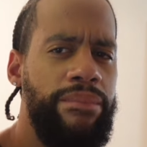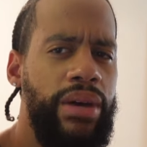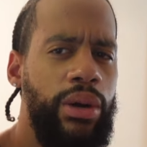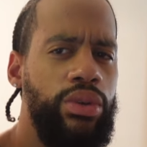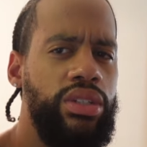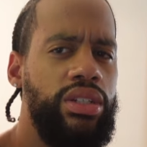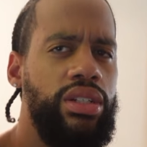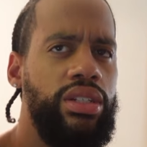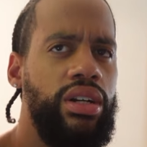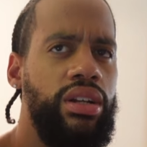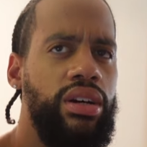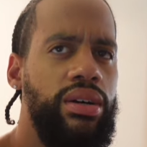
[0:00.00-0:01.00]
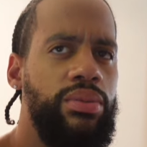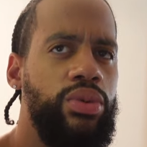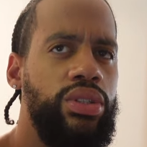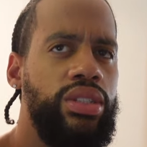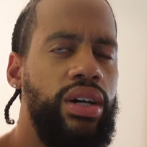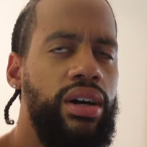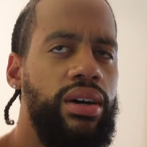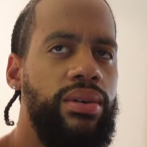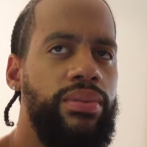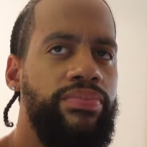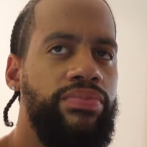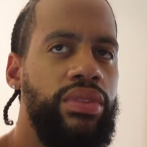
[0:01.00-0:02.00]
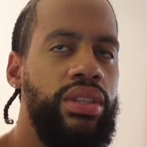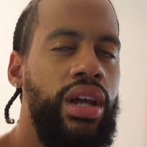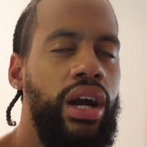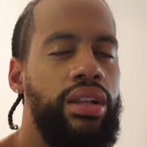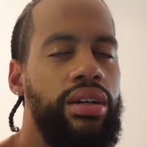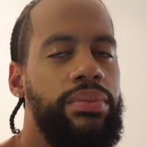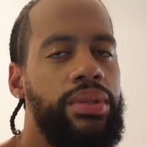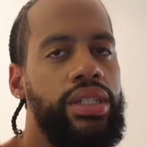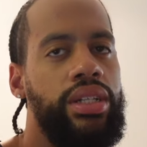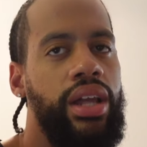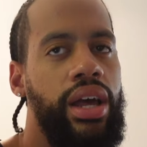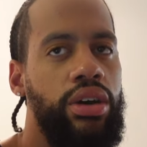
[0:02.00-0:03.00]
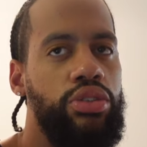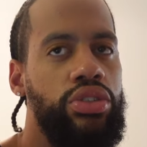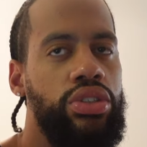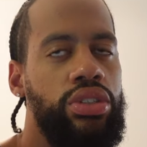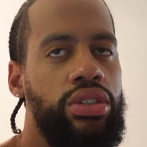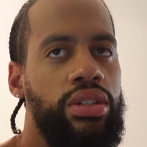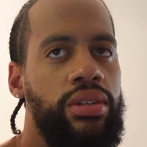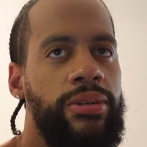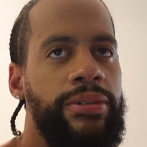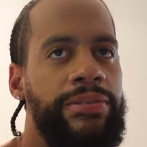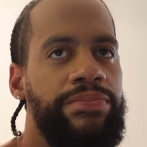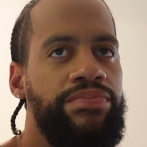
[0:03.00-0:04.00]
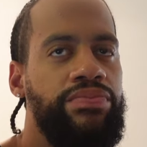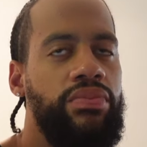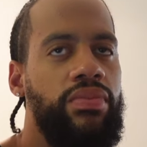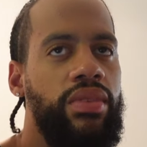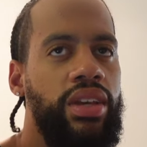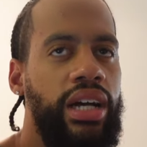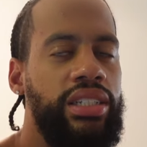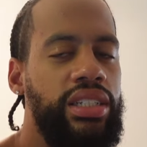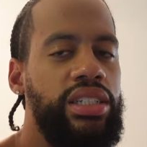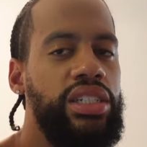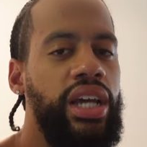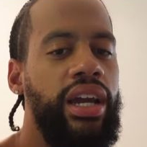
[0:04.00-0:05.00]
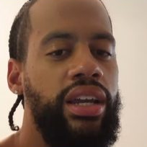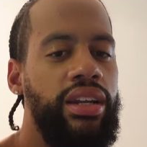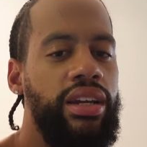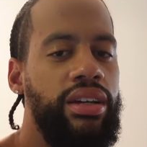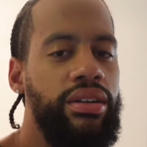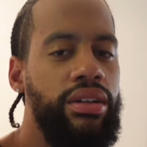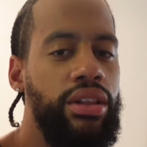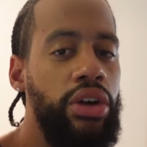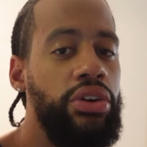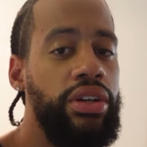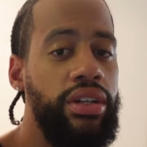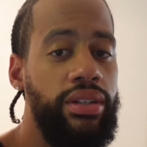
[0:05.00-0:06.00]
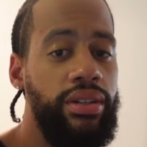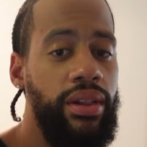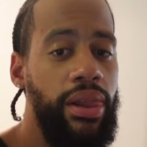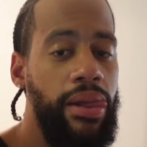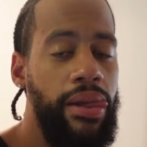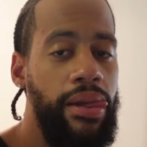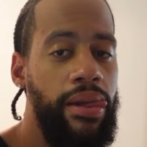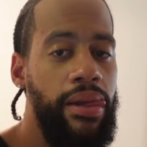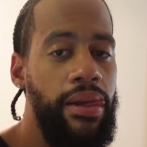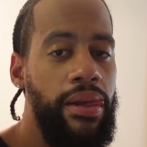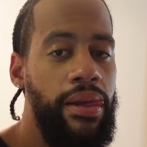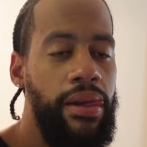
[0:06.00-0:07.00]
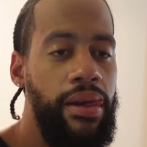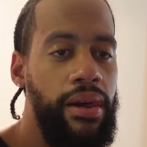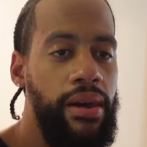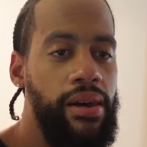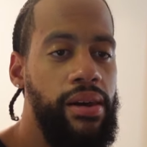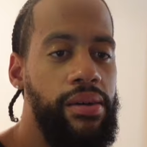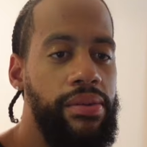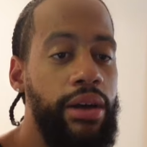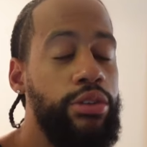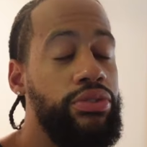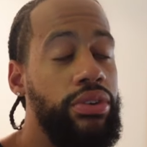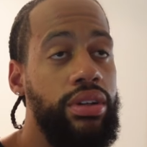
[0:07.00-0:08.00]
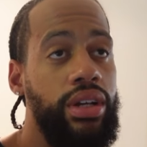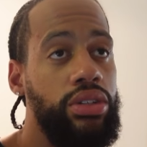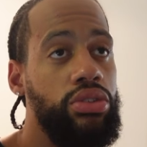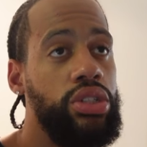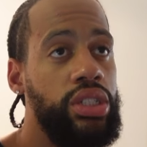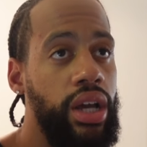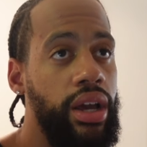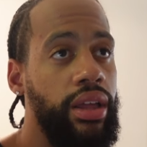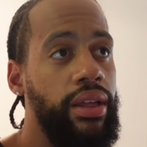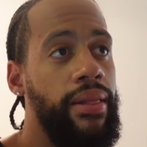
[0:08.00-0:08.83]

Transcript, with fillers: I went to this club one time, not club, but this lounge. I seen Shaq in there, lurking. Uh, that was funny, I saw Shaq.